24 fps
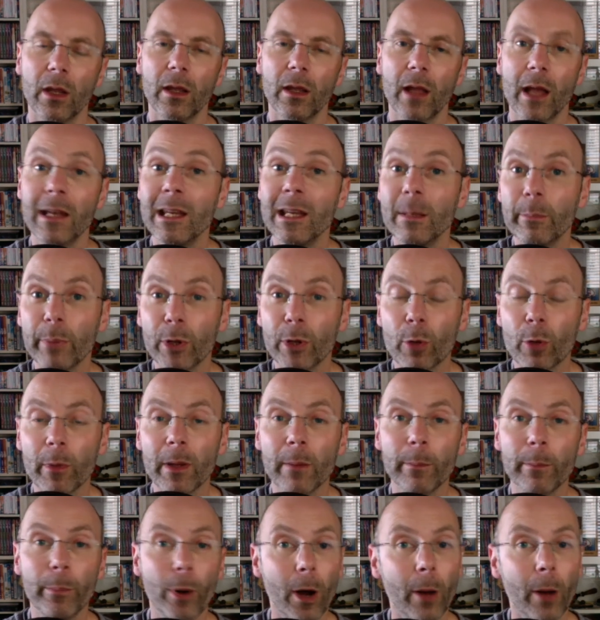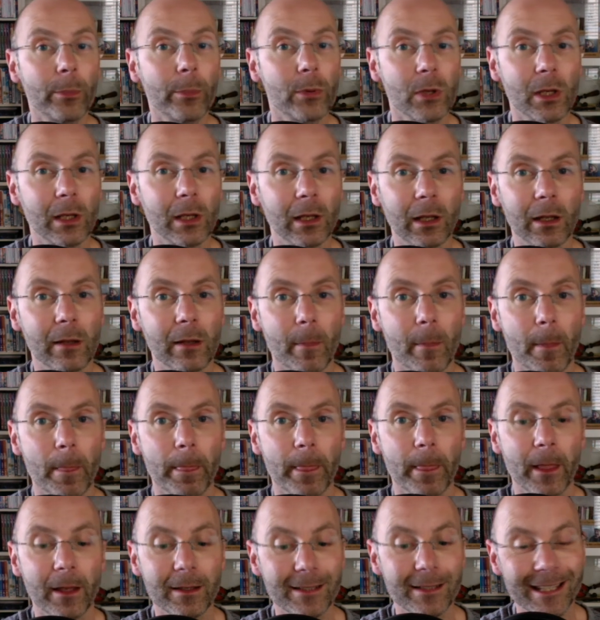and it becoming popular
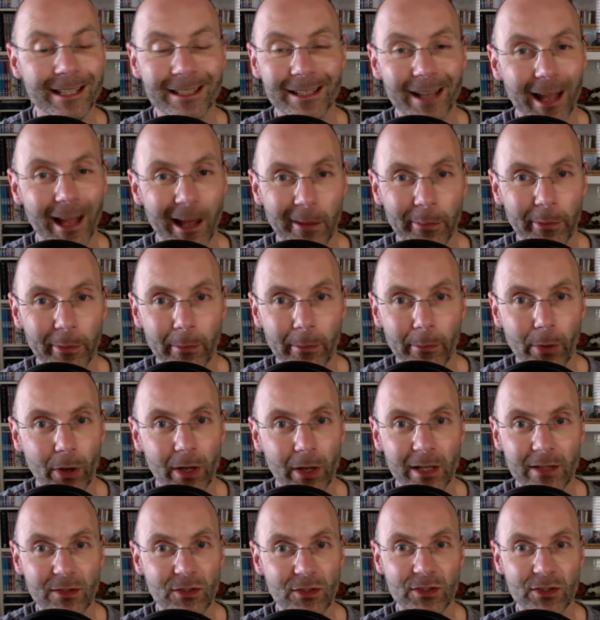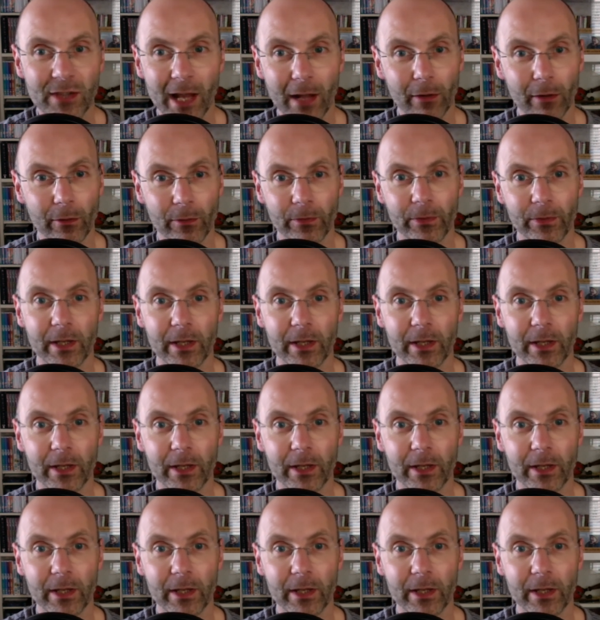didn't happen by itself.